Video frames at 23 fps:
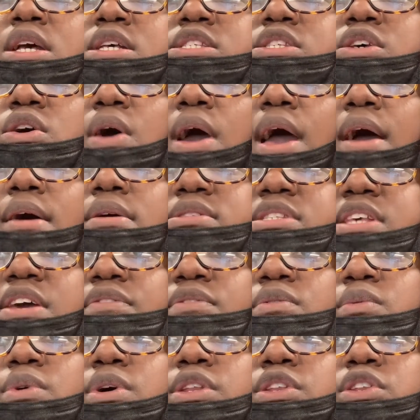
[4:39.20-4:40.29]
So how's
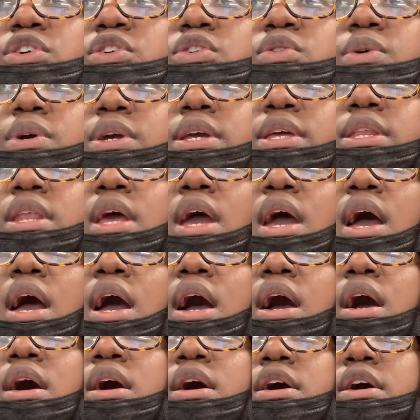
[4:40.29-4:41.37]
everyone doing?
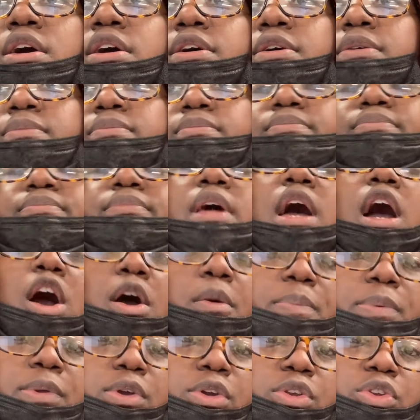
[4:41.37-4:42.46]
Um, I
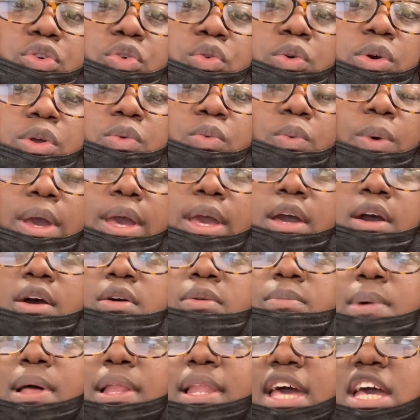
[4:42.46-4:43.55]
hope you're doing well.
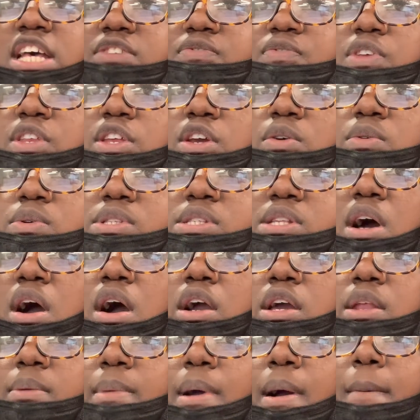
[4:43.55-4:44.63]
My last video was
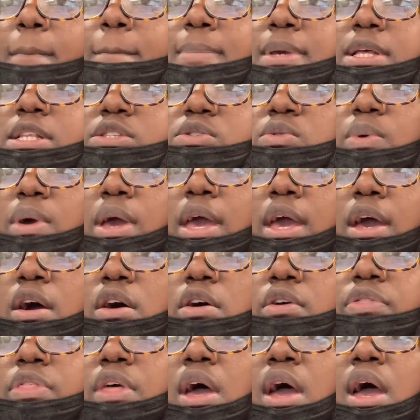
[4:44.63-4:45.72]
talking about mental
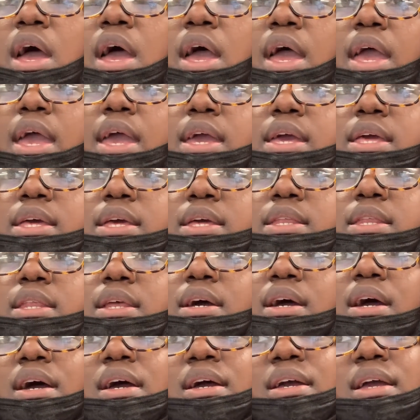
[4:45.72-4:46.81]
health and
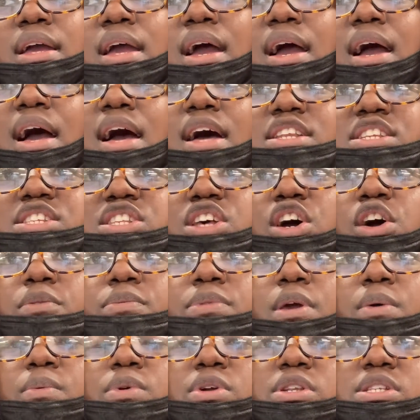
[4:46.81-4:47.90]
I just hope
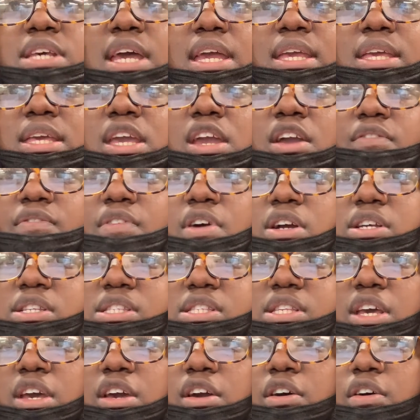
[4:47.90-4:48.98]
that we're taking care of
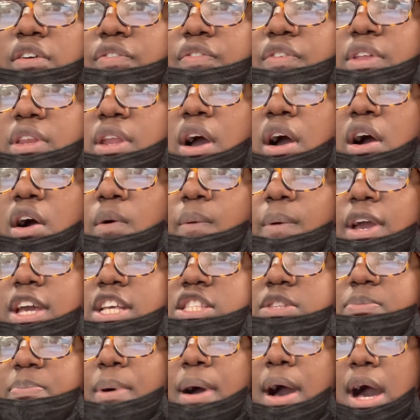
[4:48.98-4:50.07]
ourselves and
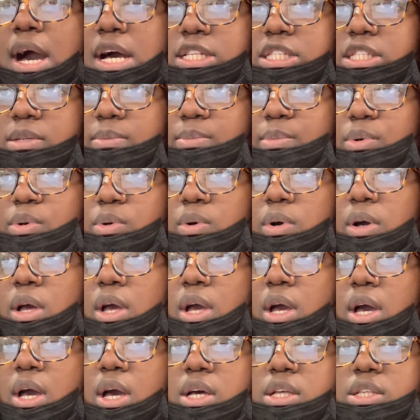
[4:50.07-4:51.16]
always possible.
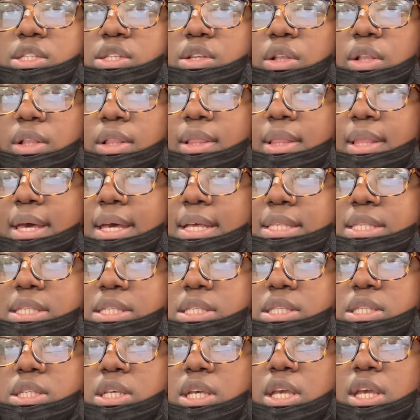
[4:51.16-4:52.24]
So let's
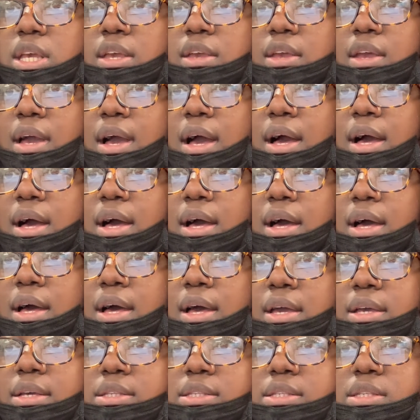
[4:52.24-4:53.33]
see
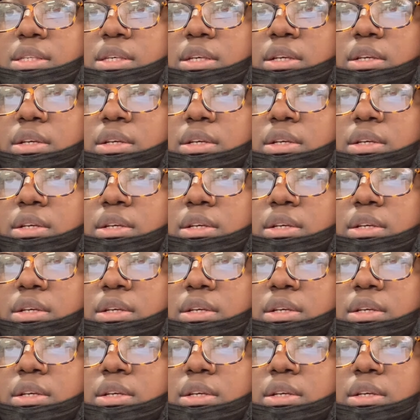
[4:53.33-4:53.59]
guys.